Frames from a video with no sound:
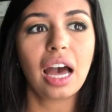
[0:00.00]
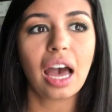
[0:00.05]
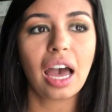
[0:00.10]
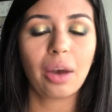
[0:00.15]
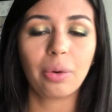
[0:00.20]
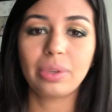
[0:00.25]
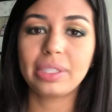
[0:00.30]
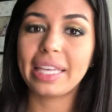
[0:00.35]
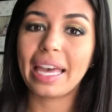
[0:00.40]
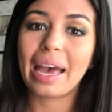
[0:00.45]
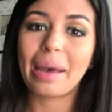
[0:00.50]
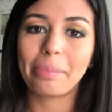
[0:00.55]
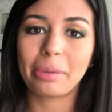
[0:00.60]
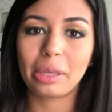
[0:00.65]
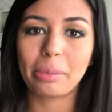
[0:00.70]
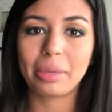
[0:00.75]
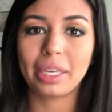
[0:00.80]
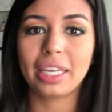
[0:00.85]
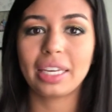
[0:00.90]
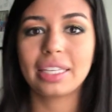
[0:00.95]
I was
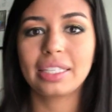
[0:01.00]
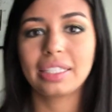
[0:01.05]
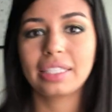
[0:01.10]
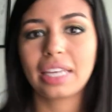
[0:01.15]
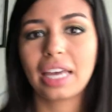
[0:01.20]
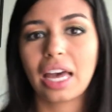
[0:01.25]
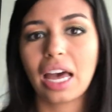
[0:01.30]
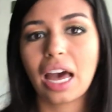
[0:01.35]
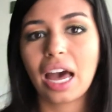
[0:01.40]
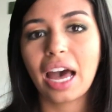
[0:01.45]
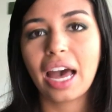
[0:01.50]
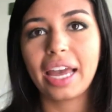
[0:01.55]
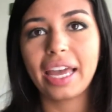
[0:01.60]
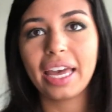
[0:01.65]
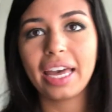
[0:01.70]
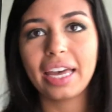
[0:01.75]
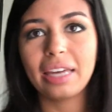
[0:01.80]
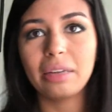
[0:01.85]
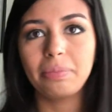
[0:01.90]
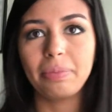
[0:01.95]
happy because I
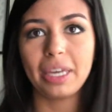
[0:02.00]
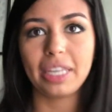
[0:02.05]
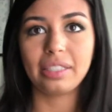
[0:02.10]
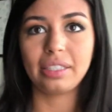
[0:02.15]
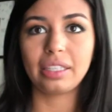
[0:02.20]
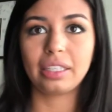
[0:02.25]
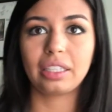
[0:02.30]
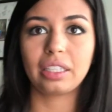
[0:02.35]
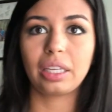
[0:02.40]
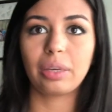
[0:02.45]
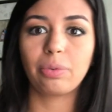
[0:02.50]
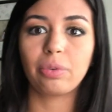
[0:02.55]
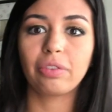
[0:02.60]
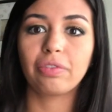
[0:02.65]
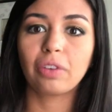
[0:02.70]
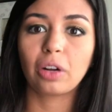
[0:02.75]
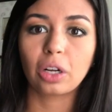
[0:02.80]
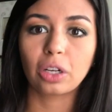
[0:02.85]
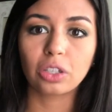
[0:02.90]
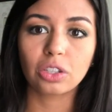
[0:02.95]
had basically
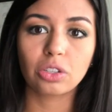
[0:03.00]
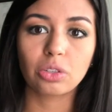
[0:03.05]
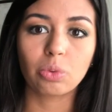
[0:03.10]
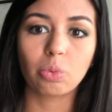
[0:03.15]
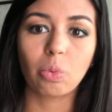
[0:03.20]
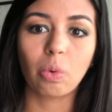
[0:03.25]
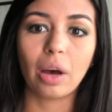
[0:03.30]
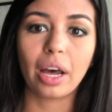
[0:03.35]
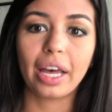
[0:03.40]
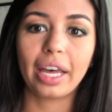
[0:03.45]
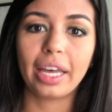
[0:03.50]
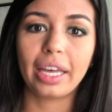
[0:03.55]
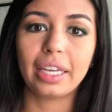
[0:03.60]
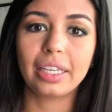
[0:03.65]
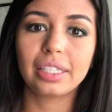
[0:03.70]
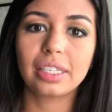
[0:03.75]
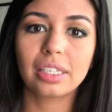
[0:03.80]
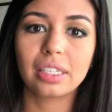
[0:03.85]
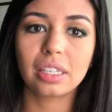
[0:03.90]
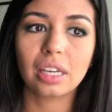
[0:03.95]
reversed
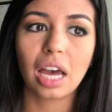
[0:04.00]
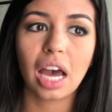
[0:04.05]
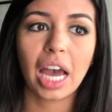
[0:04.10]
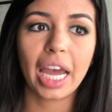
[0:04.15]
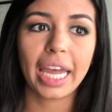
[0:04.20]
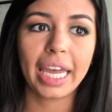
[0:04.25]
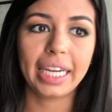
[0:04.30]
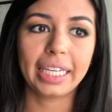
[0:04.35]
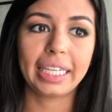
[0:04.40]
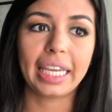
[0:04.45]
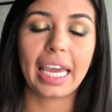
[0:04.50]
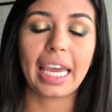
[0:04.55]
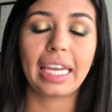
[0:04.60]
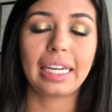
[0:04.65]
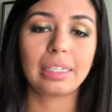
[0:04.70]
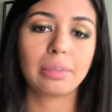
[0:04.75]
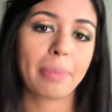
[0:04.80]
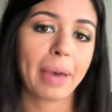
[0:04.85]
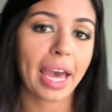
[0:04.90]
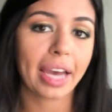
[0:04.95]
what I had
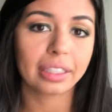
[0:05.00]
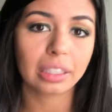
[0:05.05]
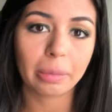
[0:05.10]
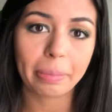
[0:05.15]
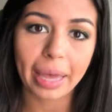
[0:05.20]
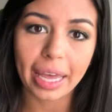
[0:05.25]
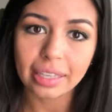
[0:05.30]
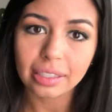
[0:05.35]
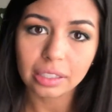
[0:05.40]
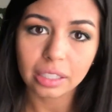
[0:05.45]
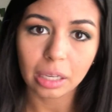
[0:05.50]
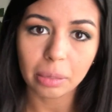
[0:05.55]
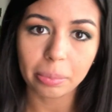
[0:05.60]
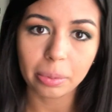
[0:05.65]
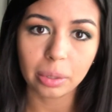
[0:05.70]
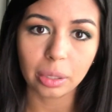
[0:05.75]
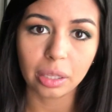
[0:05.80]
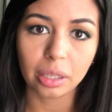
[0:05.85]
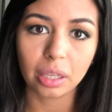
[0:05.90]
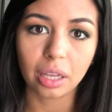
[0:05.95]
gained back the past
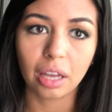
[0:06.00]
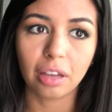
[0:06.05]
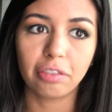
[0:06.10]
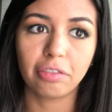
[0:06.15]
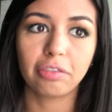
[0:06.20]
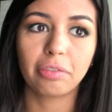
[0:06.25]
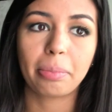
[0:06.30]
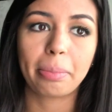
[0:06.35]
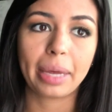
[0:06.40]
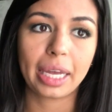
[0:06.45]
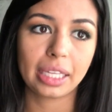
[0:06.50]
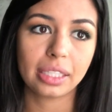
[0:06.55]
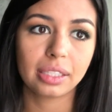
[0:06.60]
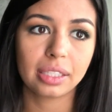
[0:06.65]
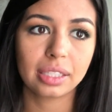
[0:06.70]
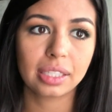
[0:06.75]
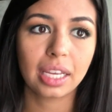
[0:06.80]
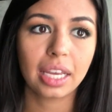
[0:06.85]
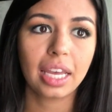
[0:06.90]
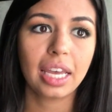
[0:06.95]
couple of
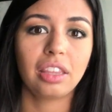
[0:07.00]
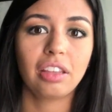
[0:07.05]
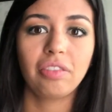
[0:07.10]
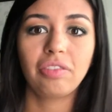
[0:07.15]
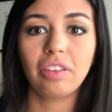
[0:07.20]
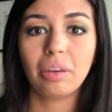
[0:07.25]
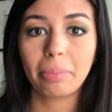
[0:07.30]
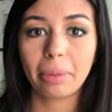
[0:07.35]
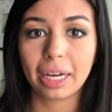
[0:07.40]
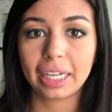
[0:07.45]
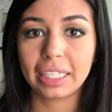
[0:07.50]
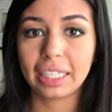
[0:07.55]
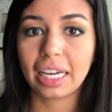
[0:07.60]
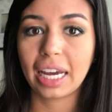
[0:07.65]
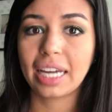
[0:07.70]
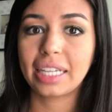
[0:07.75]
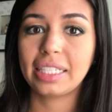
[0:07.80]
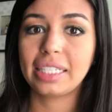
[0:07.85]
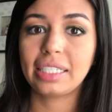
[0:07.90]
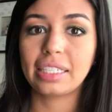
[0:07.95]
months. The Fit Body
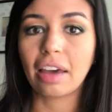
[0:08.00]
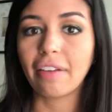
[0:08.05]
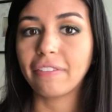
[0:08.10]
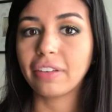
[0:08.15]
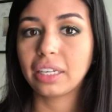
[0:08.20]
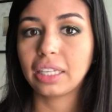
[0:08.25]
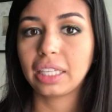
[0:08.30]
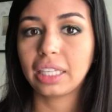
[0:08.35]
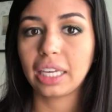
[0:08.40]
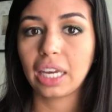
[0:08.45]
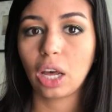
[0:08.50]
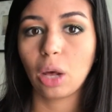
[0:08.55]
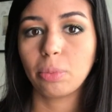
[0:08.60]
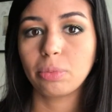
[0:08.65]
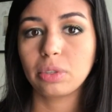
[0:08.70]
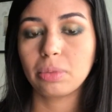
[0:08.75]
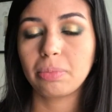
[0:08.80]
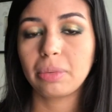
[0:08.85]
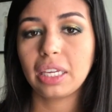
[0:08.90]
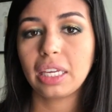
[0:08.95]
Guides definitely
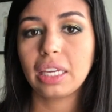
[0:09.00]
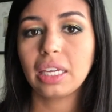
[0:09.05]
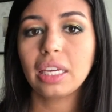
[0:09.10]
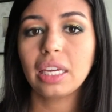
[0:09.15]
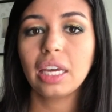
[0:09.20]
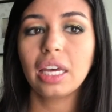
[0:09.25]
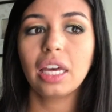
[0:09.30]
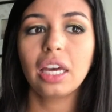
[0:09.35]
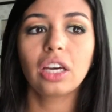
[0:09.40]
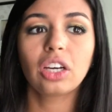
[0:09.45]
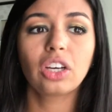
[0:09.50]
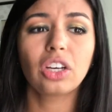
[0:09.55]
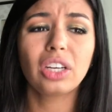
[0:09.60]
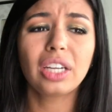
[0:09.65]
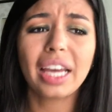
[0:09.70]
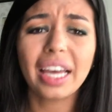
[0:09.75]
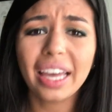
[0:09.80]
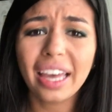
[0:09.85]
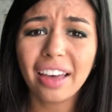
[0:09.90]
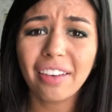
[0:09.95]
helped me.
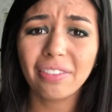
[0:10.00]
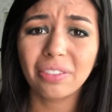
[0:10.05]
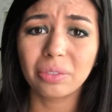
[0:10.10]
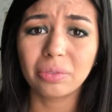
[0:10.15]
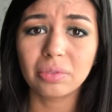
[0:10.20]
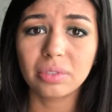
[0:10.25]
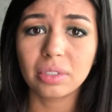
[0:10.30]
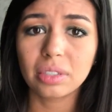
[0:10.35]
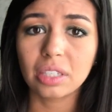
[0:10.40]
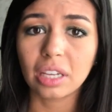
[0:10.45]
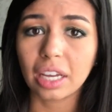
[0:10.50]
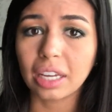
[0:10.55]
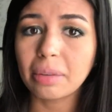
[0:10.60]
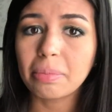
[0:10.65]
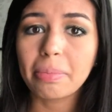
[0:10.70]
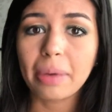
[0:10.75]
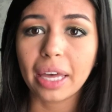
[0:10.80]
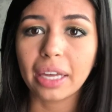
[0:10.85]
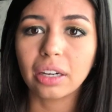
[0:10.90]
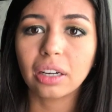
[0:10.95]
Could I have
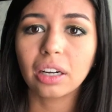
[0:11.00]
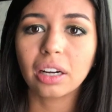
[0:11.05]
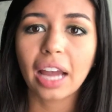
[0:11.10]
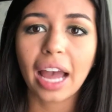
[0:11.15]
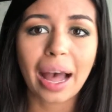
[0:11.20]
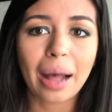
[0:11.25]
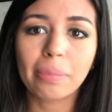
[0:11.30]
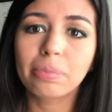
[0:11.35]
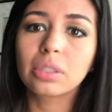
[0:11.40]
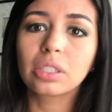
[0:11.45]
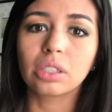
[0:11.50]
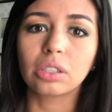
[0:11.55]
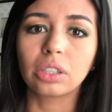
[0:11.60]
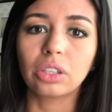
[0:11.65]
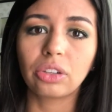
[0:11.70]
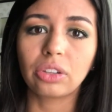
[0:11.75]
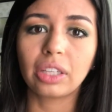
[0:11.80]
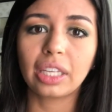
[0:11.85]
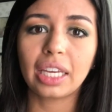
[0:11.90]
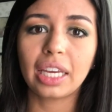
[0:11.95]
done better?
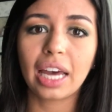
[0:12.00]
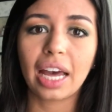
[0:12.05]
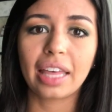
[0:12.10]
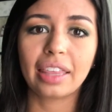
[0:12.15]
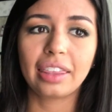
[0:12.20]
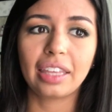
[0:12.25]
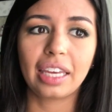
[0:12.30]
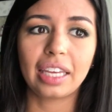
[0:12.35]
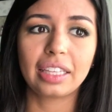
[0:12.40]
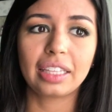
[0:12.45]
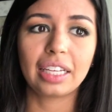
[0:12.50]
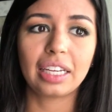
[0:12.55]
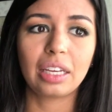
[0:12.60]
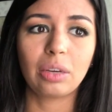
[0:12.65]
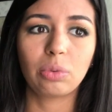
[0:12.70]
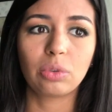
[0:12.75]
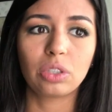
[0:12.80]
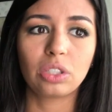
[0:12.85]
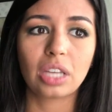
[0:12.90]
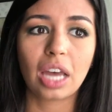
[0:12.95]
Absolutely. I think that
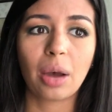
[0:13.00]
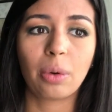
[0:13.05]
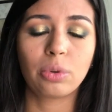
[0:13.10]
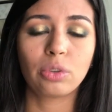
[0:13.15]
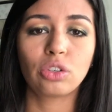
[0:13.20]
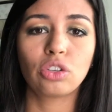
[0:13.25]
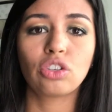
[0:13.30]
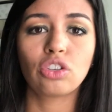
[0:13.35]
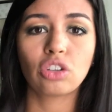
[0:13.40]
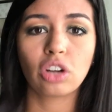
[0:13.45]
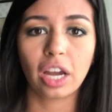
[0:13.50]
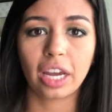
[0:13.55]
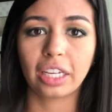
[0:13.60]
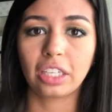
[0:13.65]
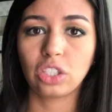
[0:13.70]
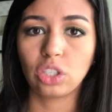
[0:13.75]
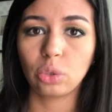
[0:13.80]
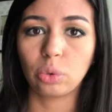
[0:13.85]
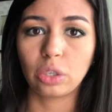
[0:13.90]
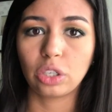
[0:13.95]
I was just
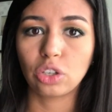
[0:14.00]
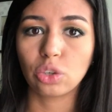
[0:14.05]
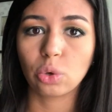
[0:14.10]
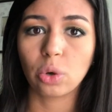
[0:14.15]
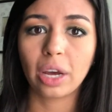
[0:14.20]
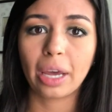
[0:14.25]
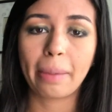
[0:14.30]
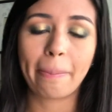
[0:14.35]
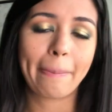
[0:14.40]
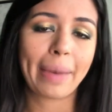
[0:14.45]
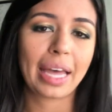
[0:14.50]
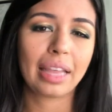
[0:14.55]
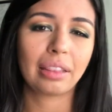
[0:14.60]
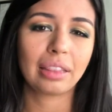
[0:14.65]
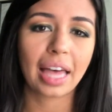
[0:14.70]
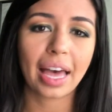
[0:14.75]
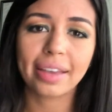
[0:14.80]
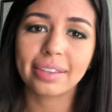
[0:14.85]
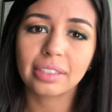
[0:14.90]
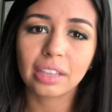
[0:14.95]
trying to enjoy my
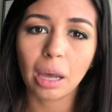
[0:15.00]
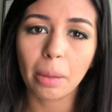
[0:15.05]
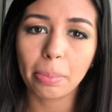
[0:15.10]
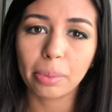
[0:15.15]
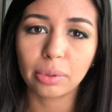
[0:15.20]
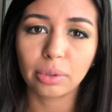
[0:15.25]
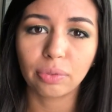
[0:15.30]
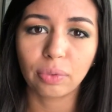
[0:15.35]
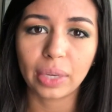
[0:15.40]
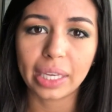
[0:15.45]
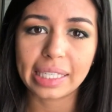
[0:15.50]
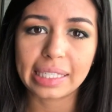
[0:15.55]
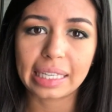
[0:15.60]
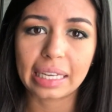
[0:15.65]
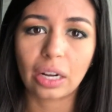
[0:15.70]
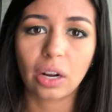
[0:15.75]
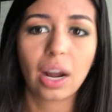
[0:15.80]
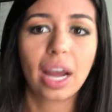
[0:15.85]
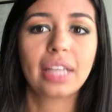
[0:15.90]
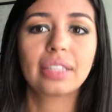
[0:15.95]
last couple of weeks
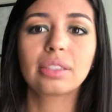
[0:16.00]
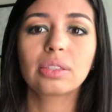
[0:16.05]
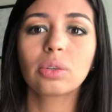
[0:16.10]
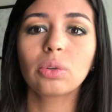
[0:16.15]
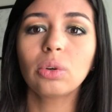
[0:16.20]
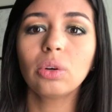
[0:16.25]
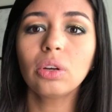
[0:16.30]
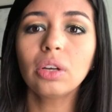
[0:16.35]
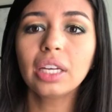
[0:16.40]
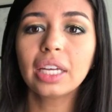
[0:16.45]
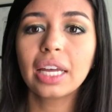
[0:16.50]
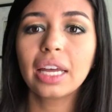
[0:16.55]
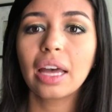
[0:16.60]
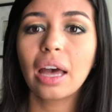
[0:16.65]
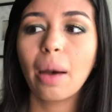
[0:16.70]
in grad school.